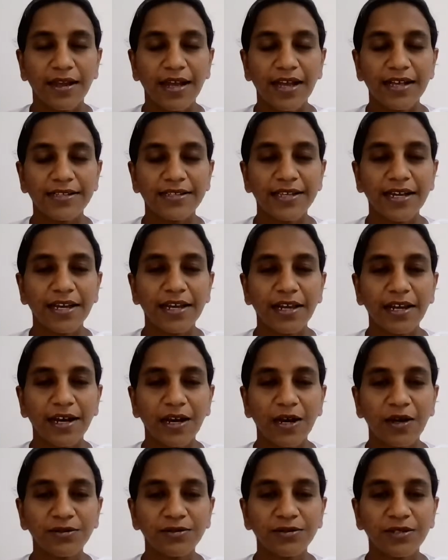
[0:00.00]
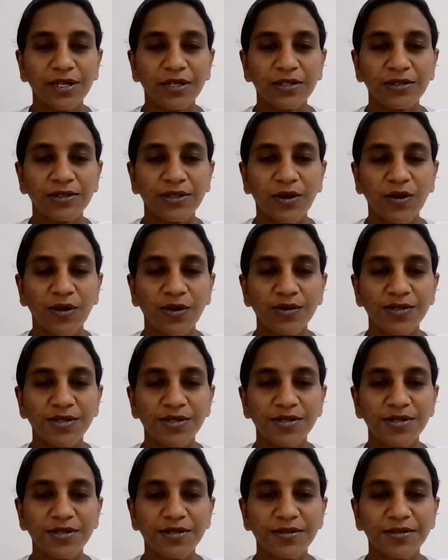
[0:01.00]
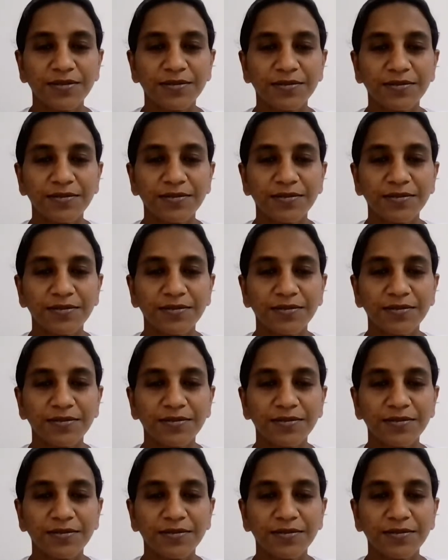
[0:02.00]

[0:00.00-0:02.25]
As I allow the thoughts